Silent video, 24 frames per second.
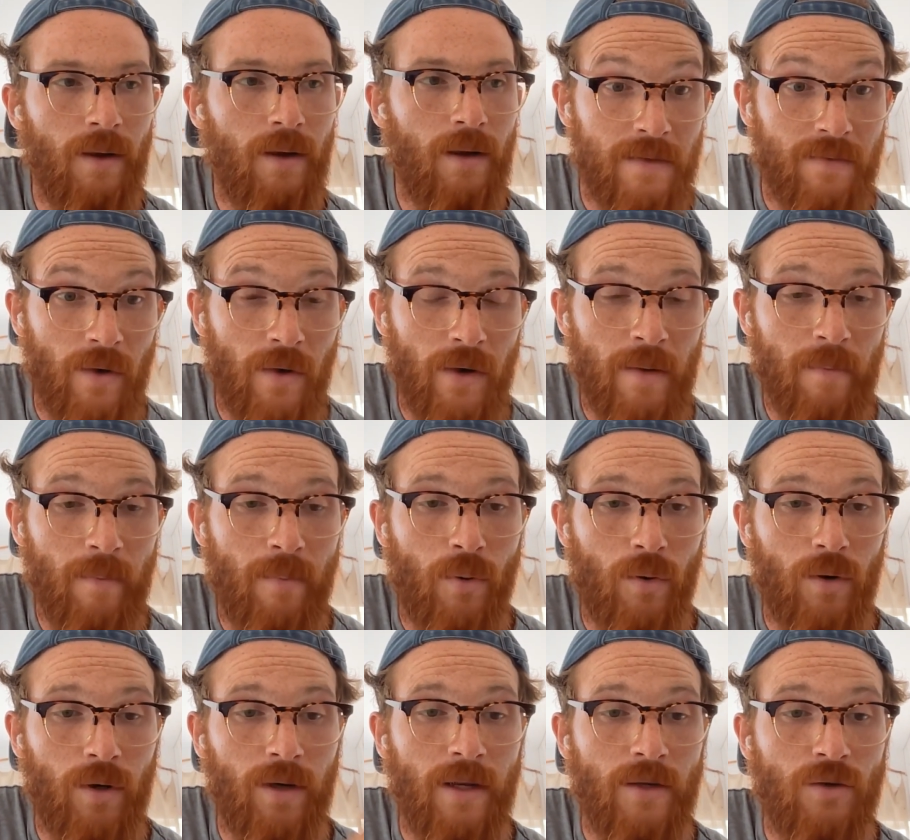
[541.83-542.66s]
It's very
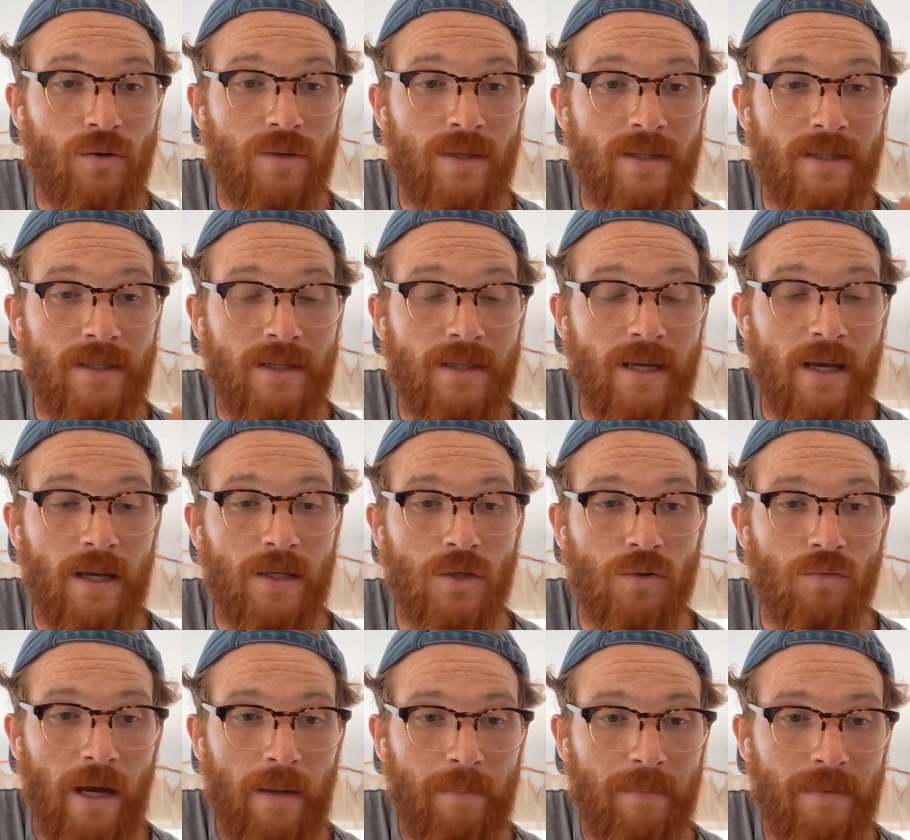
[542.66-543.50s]
important that your sales
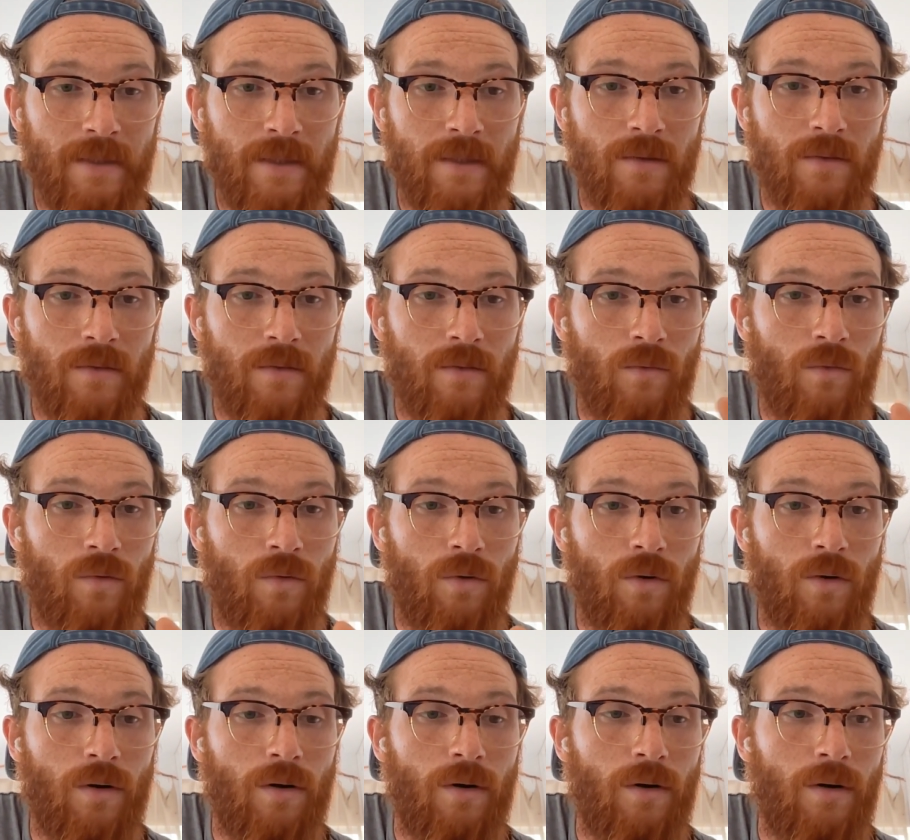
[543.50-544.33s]
reps
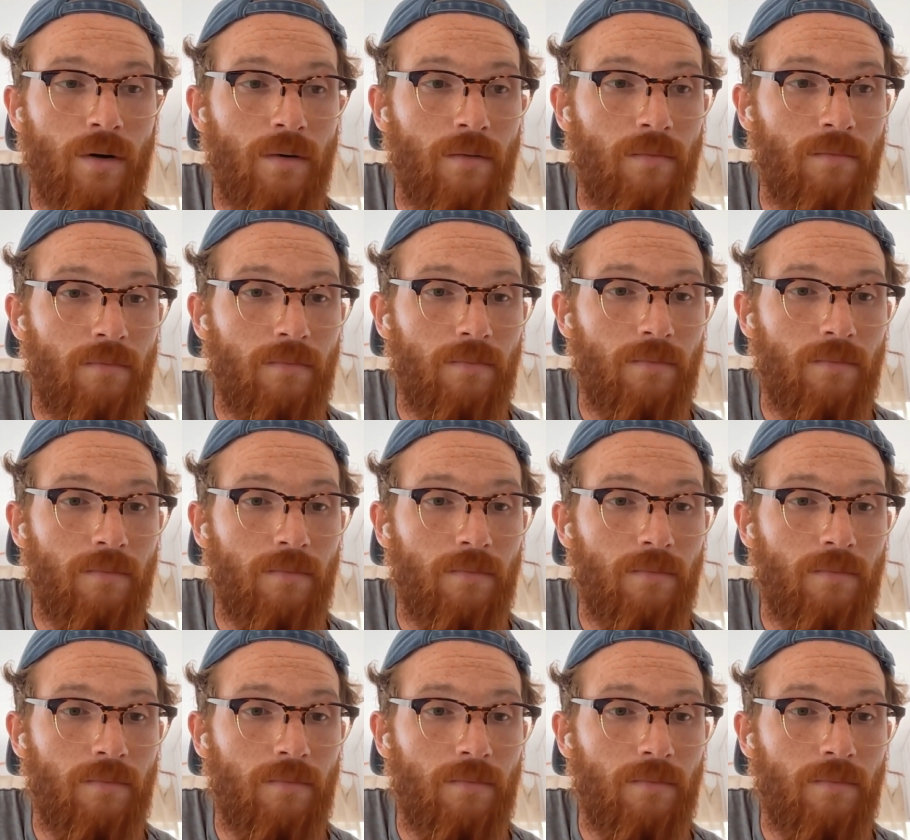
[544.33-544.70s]
or